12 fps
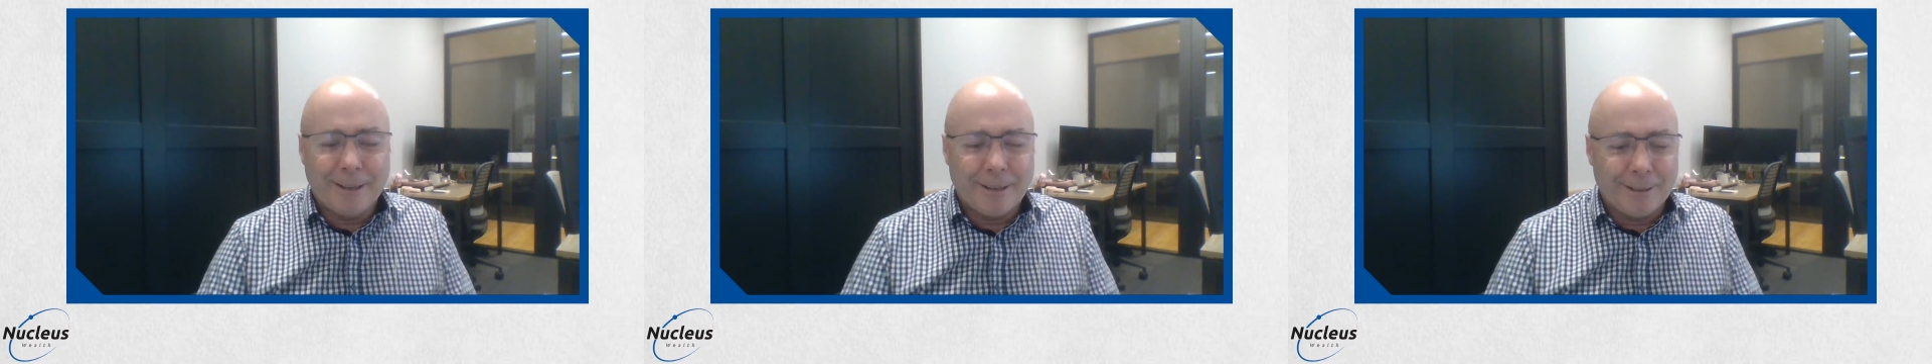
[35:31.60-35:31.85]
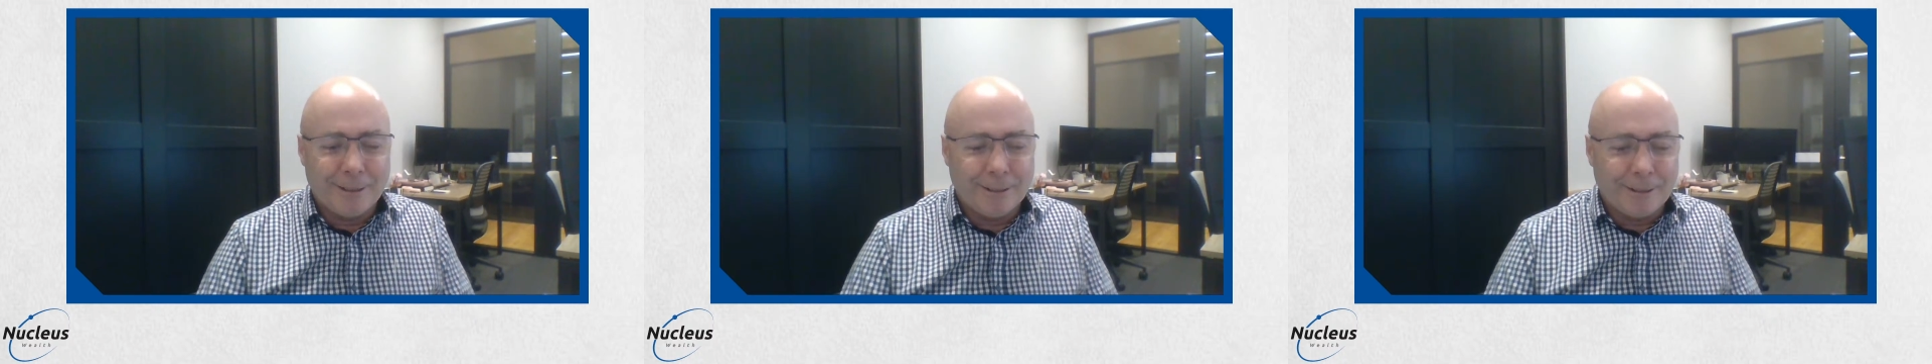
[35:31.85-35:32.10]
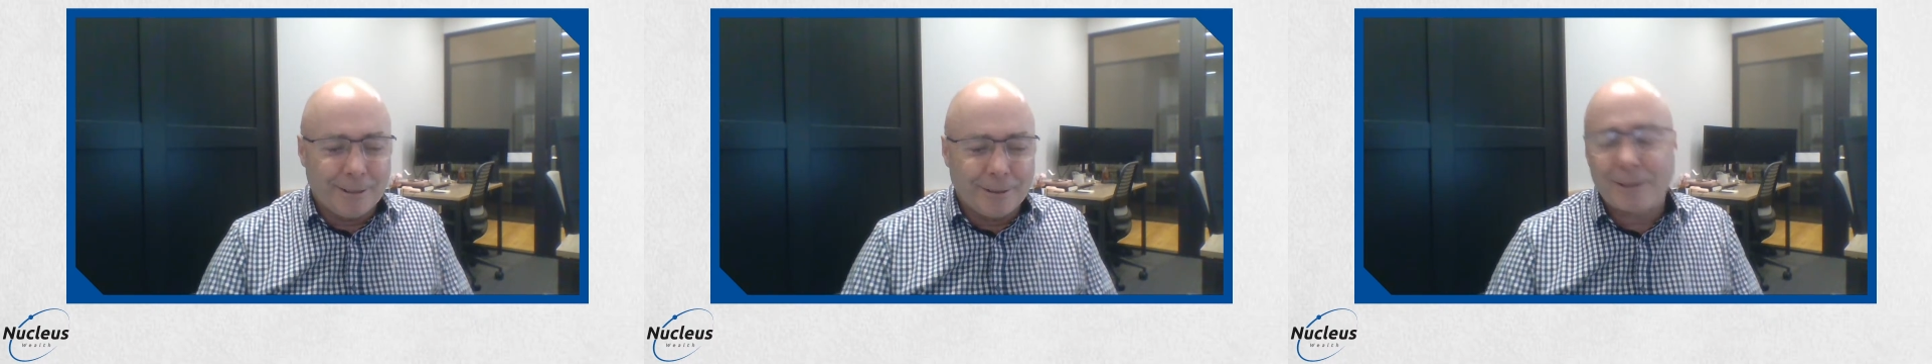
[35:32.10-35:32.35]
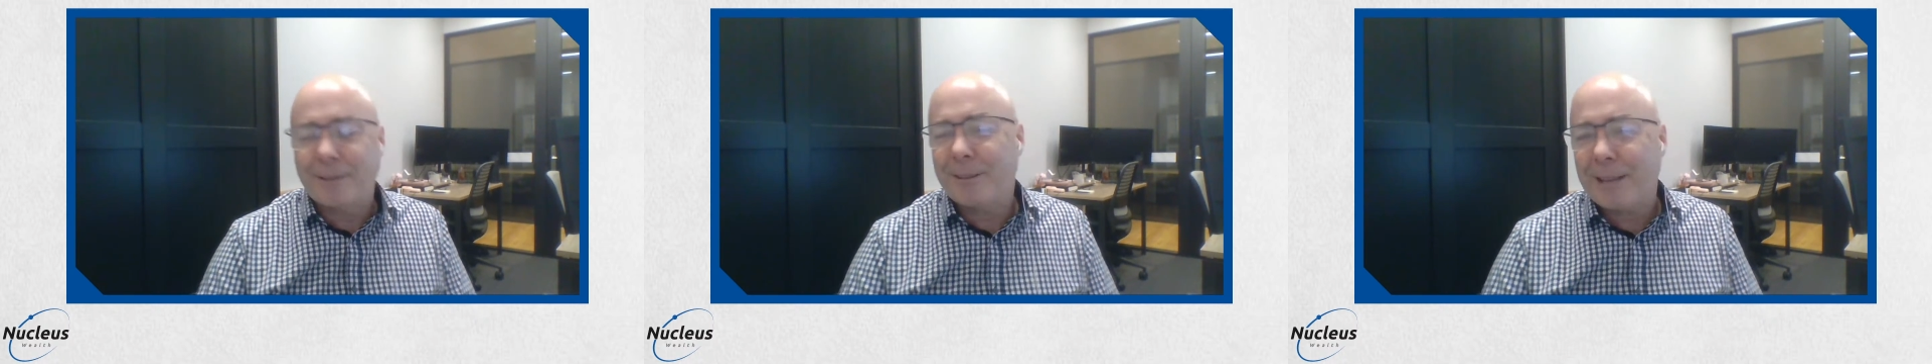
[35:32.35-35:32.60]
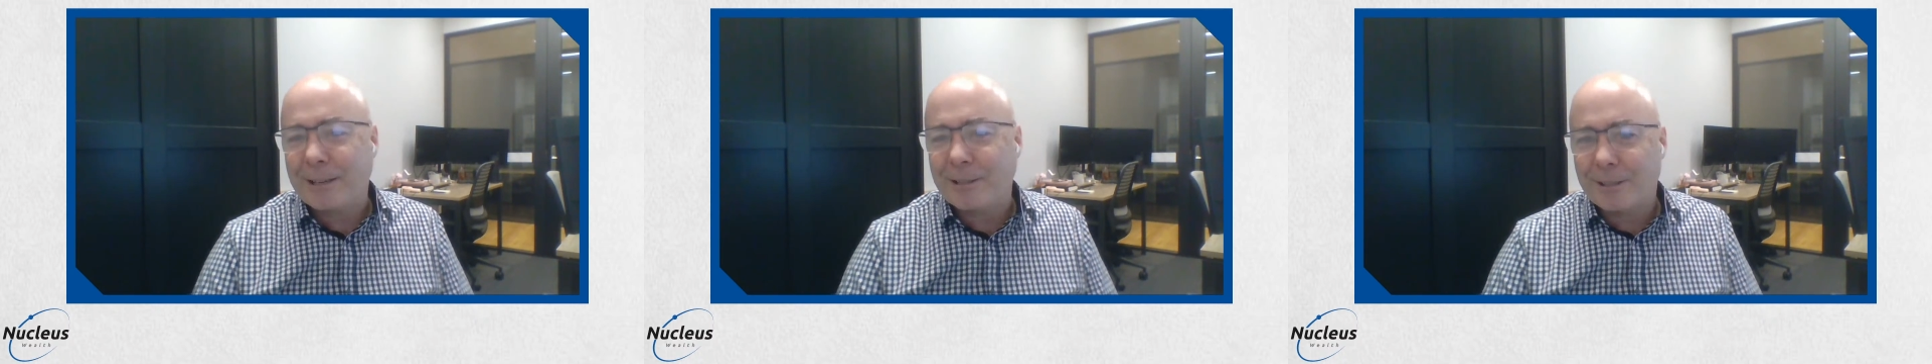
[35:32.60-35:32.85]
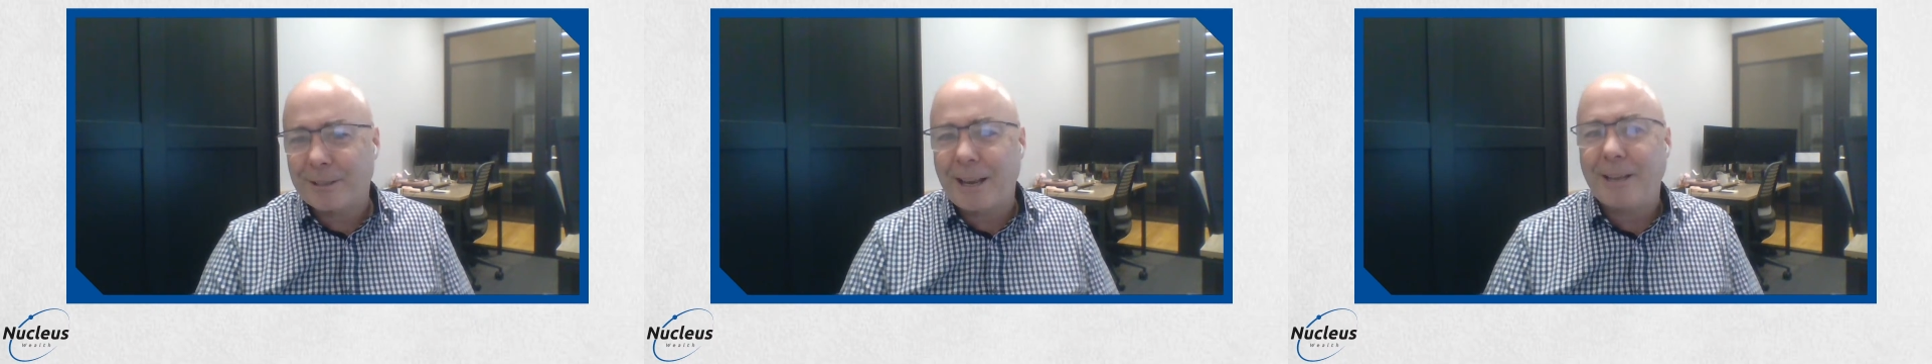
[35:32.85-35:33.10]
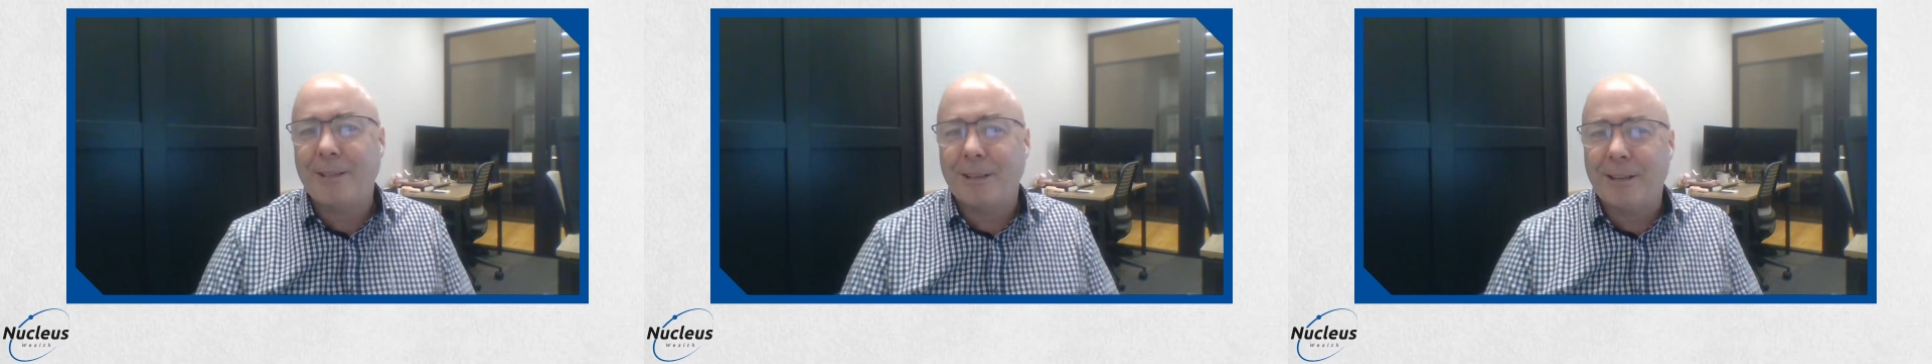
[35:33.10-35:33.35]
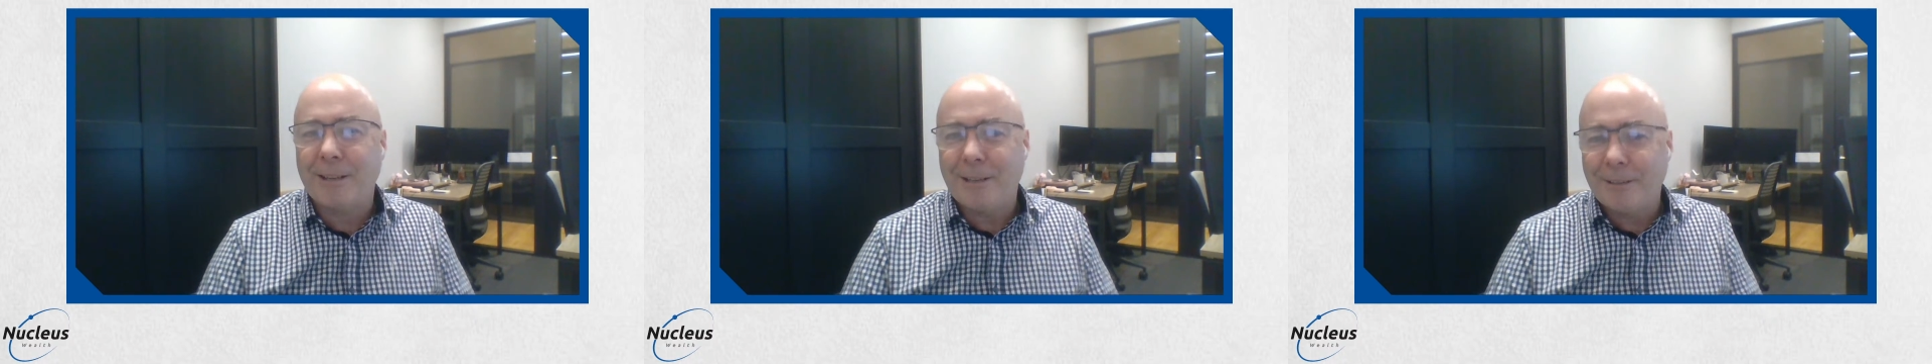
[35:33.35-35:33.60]
I think
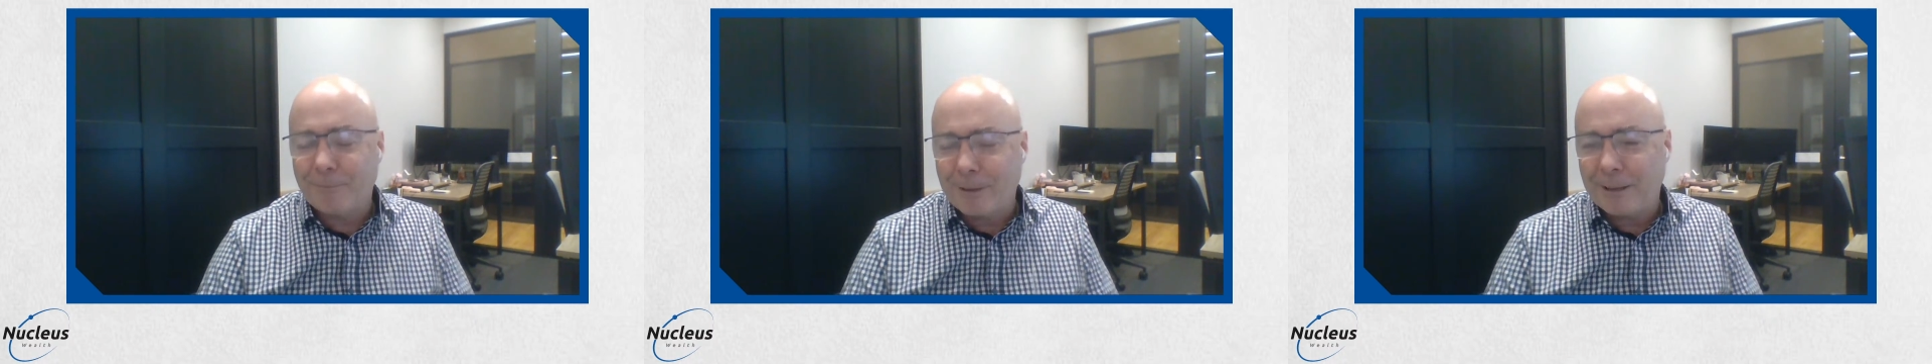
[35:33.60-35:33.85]
XKCD